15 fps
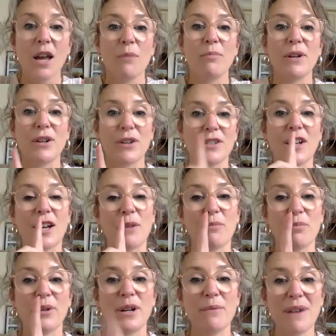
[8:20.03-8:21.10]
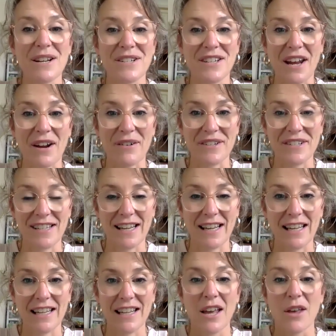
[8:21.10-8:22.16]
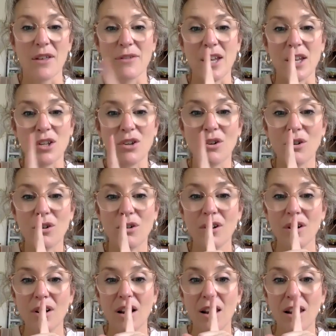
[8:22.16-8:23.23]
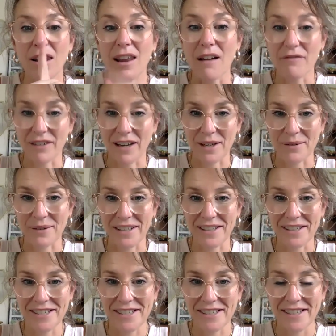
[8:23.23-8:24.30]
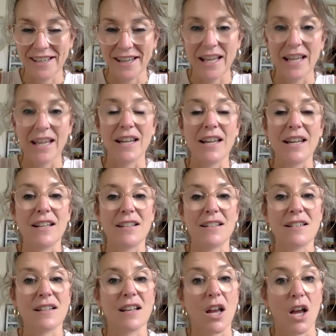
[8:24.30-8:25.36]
because I can pretty much guarantee that your love language is